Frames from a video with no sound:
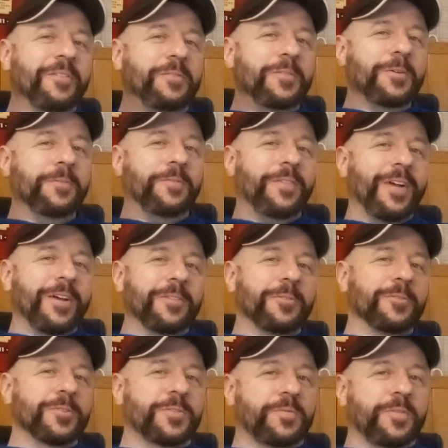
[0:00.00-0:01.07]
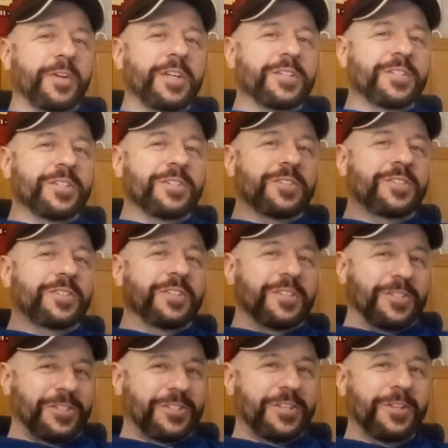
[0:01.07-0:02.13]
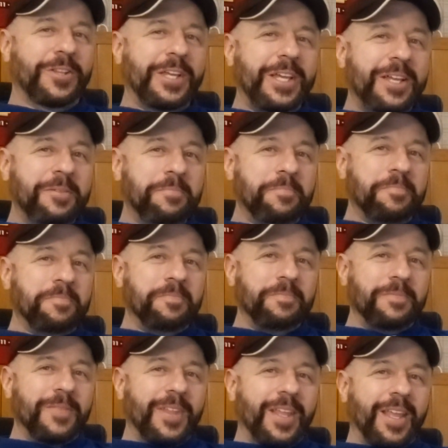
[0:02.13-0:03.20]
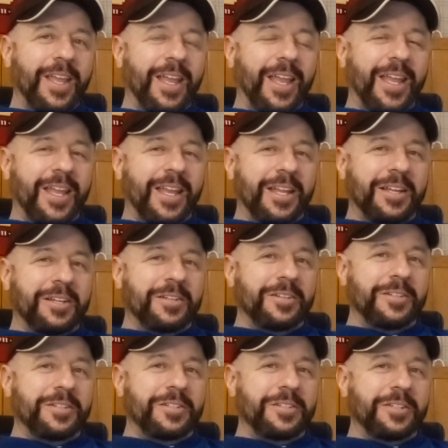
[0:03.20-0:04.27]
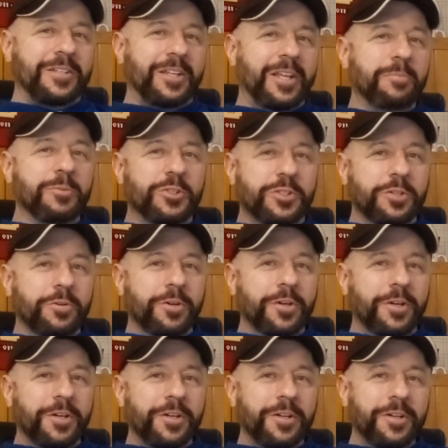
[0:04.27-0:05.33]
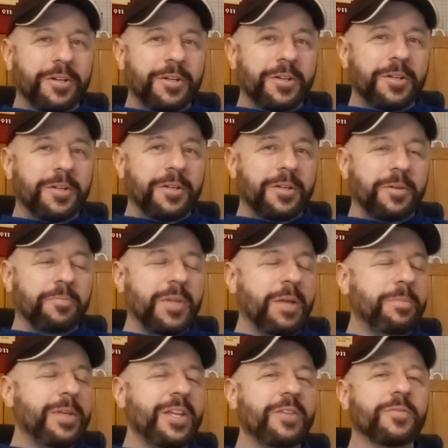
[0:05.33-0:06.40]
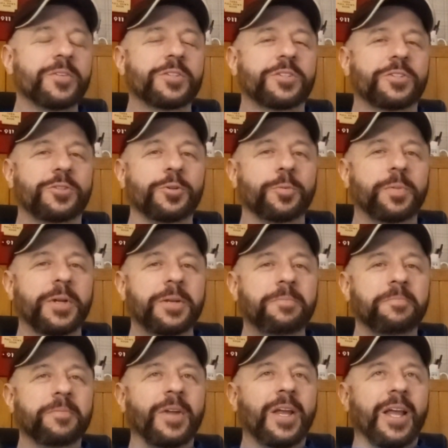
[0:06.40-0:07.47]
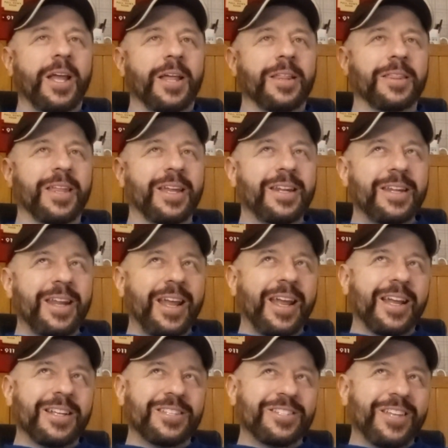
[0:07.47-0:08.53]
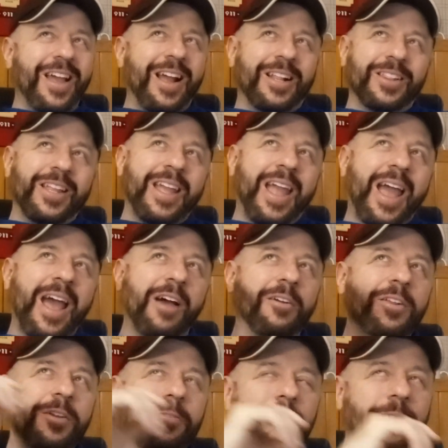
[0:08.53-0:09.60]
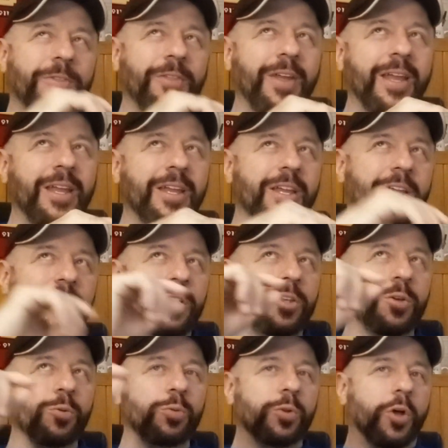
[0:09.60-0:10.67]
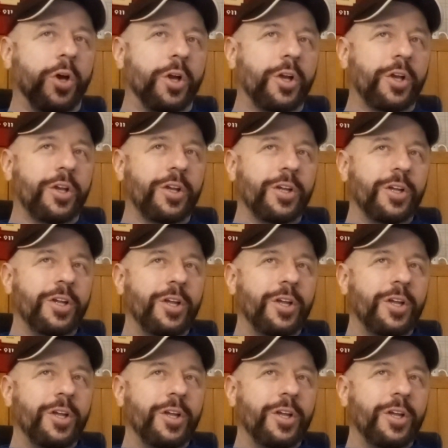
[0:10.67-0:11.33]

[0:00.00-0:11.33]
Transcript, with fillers: if you found those phrases silly and immature, maybe even stupid, then exactly how do you think you look